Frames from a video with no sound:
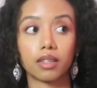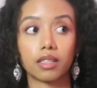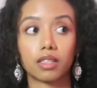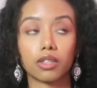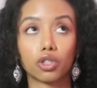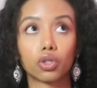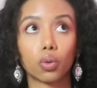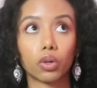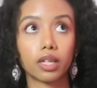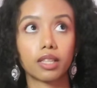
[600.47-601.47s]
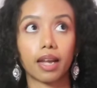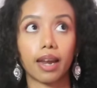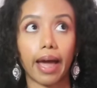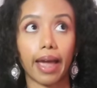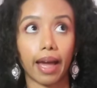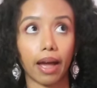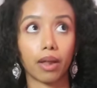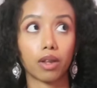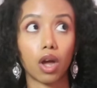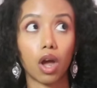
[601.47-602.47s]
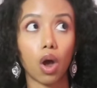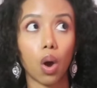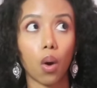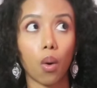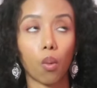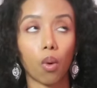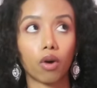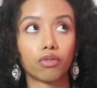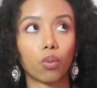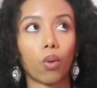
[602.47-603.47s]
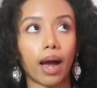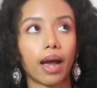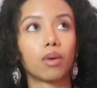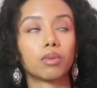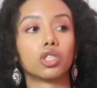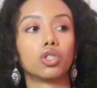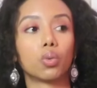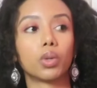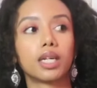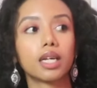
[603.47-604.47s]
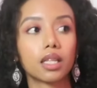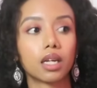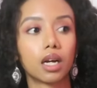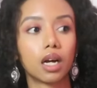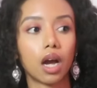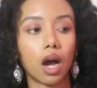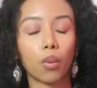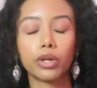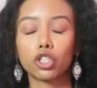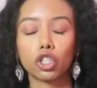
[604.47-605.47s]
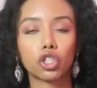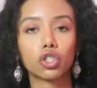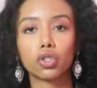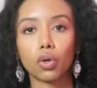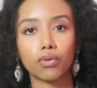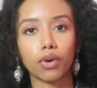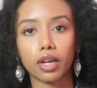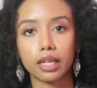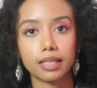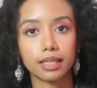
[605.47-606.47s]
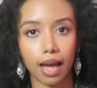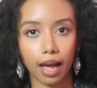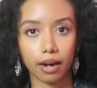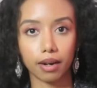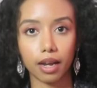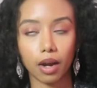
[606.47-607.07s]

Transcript: The, the story that I had of why I was doing it was just so fucking sad.